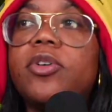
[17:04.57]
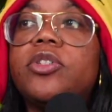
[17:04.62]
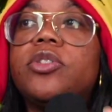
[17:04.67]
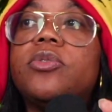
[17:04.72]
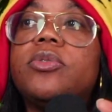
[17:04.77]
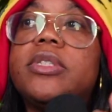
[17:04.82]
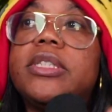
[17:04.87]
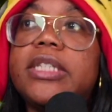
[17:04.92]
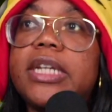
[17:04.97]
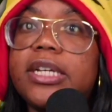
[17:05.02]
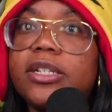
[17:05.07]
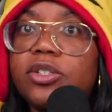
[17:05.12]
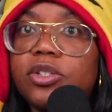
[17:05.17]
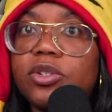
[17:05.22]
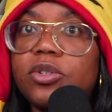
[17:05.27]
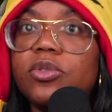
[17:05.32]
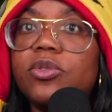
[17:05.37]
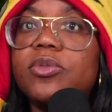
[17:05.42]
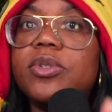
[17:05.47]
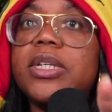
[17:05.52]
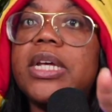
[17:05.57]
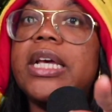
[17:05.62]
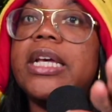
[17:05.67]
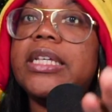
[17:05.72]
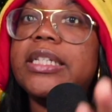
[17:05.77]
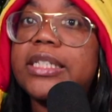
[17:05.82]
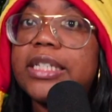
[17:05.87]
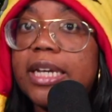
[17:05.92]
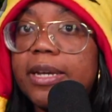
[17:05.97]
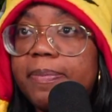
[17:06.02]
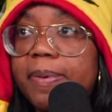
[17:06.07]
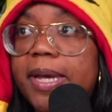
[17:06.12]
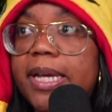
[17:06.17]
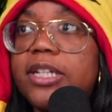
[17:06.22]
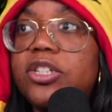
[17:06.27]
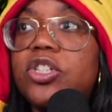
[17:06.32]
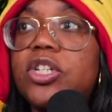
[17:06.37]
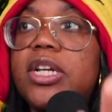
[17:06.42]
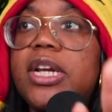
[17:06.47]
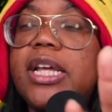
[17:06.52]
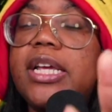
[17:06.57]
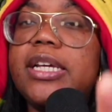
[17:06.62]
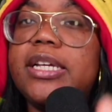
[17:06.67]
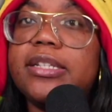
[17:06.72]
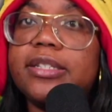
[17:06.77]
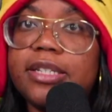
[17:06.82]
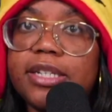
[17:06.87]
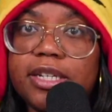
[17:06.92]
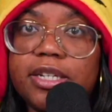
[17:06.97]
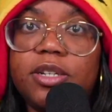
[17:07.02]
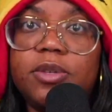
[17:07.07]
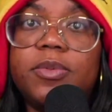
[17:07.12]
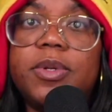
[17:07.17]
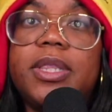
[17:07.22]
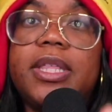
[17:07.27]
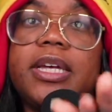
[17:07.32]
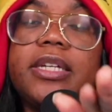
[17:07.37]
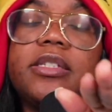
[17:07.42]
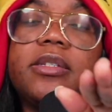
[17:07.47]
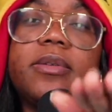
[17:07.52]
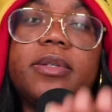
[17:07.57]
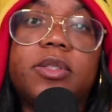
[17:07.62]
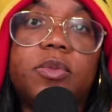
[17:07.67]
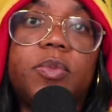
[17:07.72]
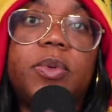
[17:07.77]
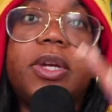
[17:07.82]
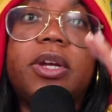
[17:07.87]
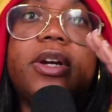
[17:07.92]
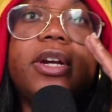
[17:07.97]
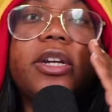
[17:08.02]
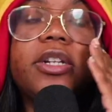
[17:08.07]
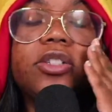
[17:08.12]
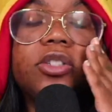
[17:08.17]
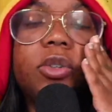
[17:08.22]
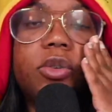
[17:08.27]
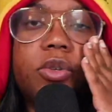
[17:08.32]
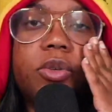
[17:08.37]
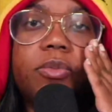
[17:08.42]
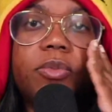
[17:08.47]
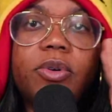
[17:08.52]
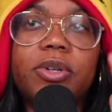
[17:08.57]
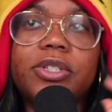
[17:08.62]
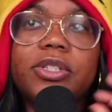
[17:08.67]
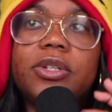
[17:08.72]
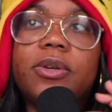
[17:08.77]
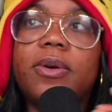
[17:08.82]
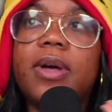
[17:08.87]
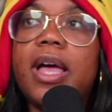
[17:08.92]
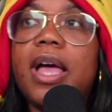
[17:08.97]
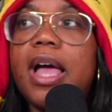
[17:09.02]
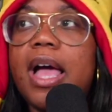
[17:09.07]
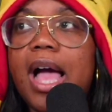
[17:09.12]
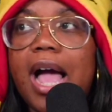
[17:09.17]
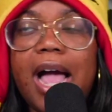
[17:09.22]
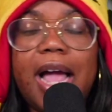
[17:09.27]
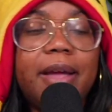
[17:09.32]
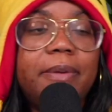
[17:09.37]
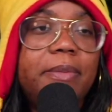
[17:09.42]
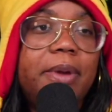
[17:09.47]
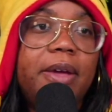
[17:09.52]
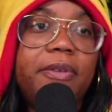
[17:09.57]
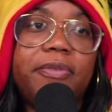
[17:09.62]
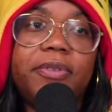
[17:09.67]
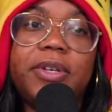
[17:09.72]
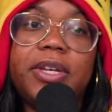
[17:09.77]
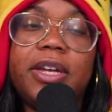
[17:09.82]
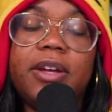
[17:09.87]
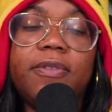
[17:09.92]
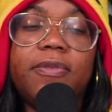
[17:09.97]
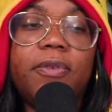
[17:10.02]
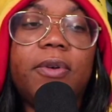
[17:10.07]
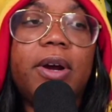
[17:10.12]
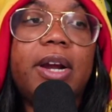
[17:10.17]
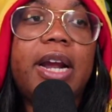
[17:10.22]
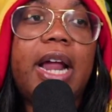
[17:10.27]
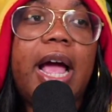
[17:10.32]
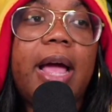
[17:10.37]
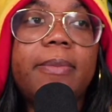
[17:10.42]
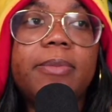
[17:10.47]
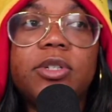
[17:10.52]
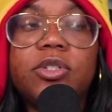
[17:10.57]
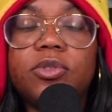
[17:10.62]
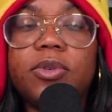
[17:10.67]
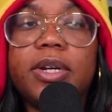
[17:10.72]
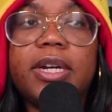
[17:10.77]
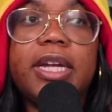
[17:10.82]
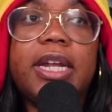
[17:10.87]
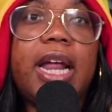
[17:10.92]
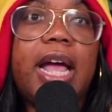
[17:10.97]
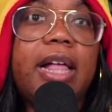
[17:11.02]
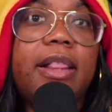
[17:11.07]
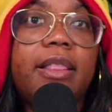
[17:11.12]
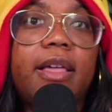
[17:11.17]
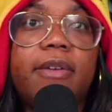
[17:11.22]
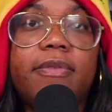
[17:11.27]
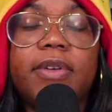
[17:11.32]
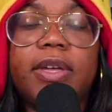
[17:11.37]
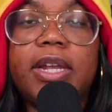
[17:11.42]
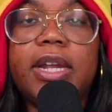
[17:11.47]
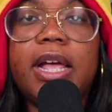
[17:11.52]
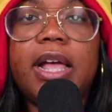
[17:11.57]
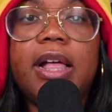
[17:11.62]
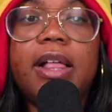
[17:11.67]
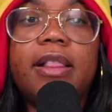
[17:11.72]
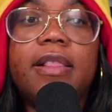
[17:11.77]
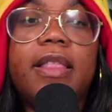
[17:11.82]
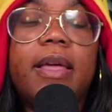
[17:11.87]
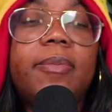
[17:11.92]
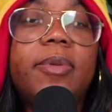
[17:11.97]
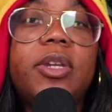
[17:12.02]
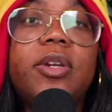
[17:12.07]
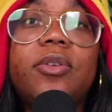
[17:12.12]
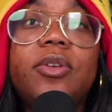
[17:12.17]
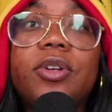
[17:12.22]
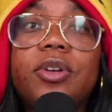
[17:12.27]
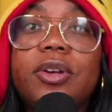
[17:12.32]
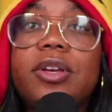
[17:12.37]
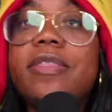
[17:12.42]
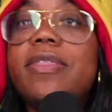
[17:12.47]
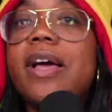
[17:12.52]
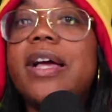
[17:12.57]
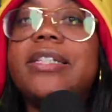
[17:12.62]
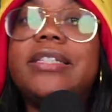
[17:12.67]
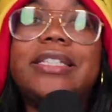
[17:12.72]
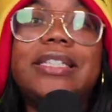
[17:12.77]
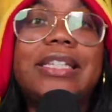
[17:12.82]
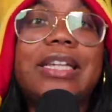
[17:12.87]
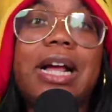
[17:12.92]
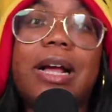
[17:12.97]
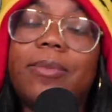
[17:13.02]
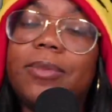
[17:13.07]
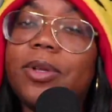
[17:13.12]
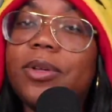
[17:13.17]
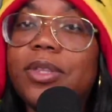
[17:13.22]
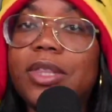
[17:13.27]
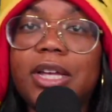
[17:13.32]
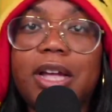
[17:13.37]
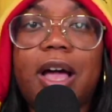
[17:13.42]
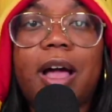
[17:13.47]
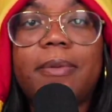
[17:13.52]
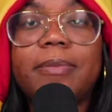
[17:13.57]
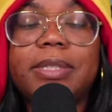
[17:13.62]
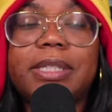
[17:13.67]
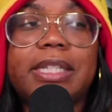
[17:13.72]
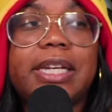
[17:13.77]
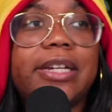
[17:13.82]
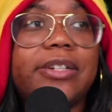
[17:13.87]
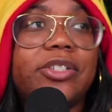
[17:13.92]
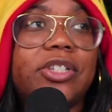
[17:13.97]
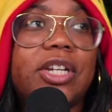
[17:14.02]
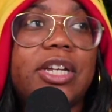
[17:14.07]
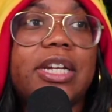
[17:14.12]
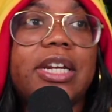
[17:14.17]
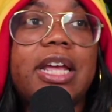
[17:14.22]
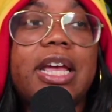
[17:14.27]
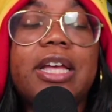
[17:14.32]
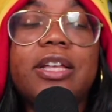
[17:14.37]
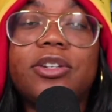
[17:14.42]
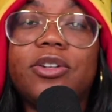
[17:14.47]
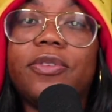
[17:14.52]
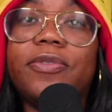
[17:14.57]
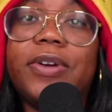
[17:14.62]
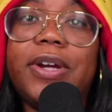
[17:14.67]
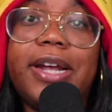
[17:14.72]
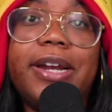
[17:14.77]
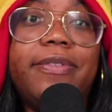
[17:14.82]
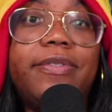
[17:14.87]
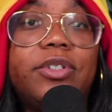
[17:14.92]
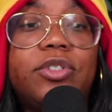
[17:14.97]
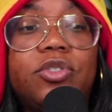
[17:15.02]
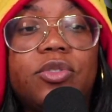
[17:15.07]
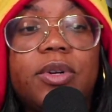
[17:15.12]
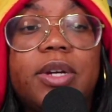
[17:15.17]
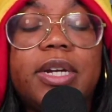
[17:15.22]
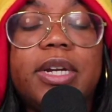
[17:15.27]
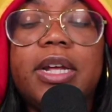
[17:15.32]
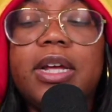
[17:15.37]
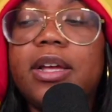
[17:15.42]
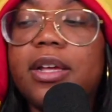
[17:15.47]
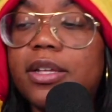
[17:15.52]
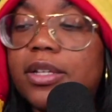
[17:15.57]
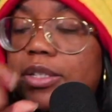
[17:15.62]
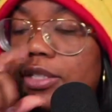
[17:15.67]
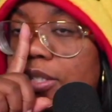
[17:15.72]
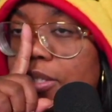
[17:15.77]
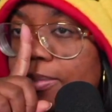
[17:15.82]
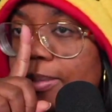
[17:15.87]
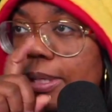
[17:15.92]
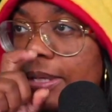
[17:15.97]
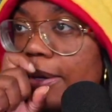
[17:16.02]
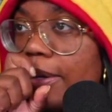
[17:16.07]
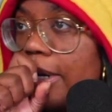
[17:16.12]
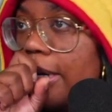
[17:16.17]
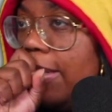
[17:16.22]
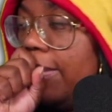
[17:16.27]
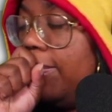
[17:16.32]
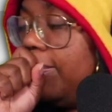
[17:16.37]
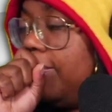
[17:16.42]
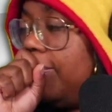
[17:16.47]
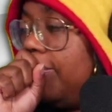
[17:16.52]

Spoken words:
So stay tuned, stay patient, and continue with us because we are going to show you more. So I'm definitely here for it. I'm enjoying it. I love it. Let me know your thoughts down below in the comment section. Don't forget if you join. Excuse me. Hold on.